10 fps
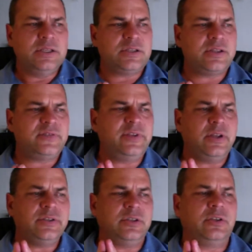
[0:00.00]
So this
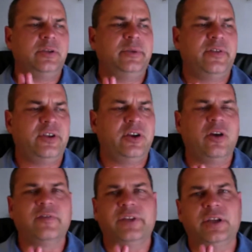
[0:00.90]
video is not going to be a very
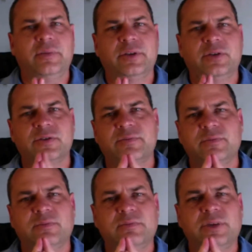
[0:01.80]
long video because
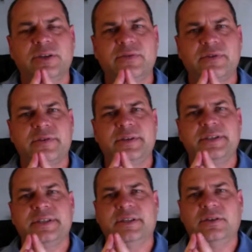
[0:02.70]
most of the
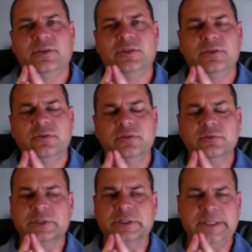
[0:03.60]
things that you
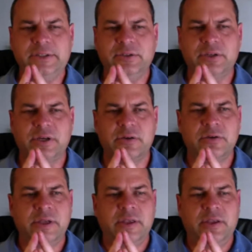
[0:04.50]
will need to
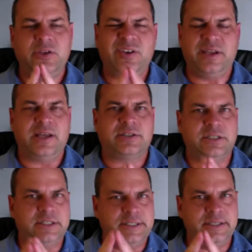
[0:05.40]
know you can
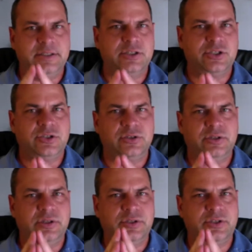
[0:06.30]
actually see in
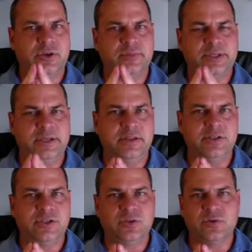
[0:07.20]
the shops and in
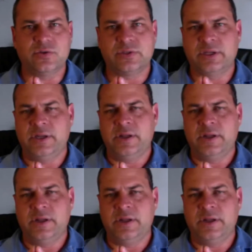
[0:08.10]
the stores,